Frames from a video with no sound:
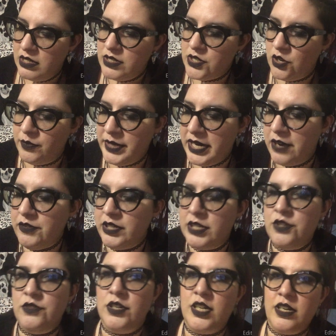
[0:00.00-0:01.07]
So I mean, I really
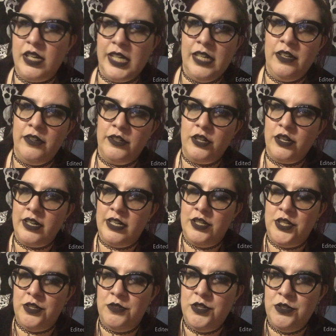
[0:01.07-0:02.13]
do
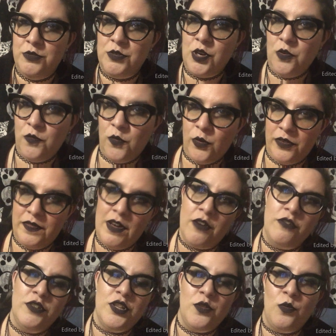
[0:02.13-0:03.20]
encourage you to go forth
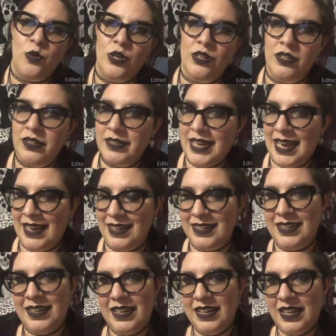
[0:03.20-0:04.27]
out into the world
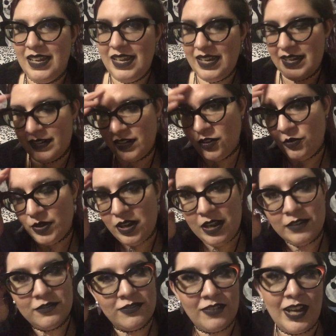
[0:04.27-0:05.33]
and go
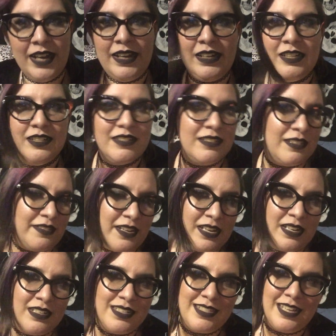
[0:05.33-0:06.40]
and find the
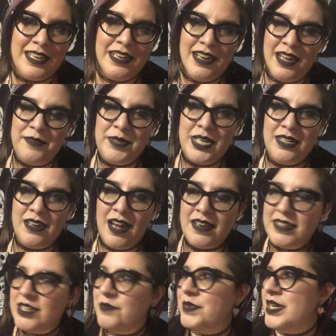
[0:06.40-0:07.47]
things that, I mean,
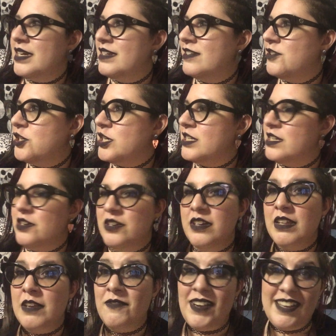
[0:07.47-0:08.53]
not to be cheesy or
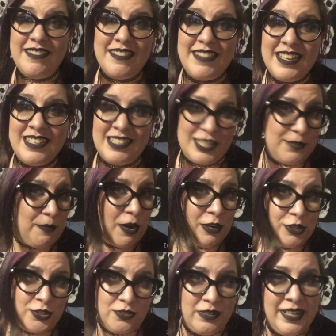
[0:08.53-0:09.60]
find things that
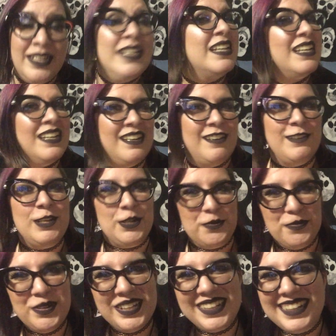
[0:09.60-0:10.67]
spark joy in
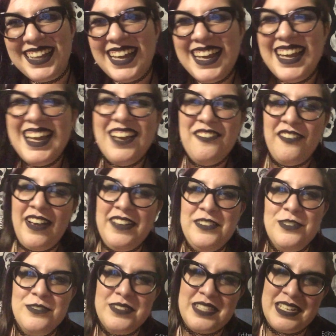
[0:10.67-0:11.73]
you. Find
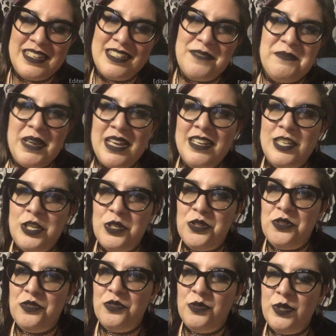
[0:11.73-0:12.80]
those things that make
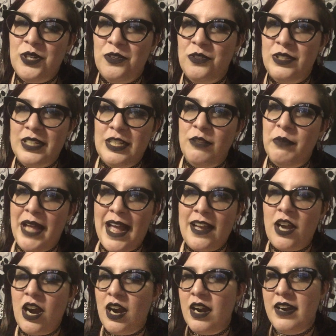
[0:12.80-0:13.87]
your little
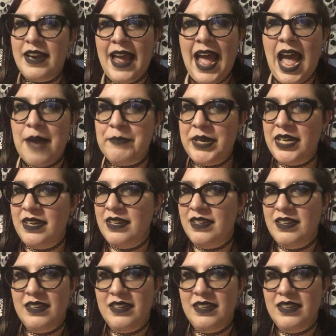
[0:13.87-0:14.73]
black heart happy,